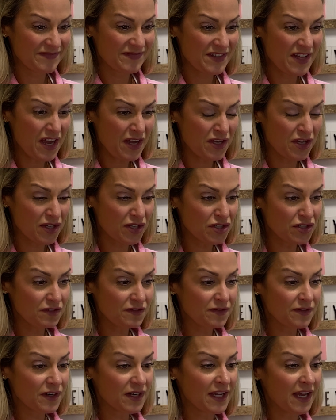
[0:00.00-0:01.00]
Yeah, because you
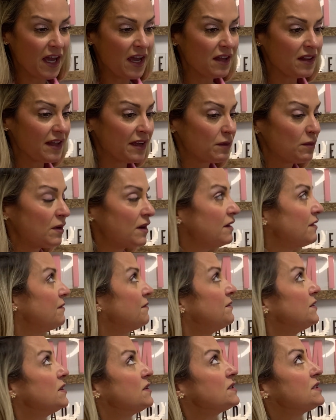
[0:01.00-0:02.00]
forget like what it
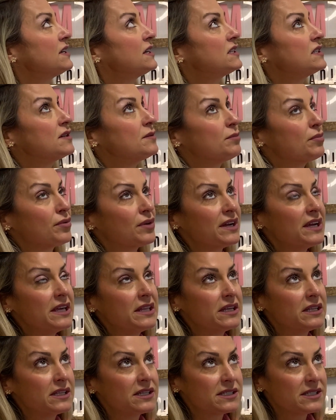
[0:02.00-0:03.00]
feels like to breathe
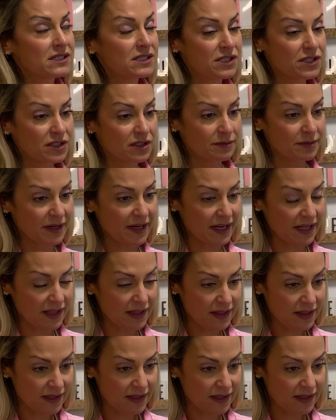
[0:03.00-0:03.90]
and listen to your breath.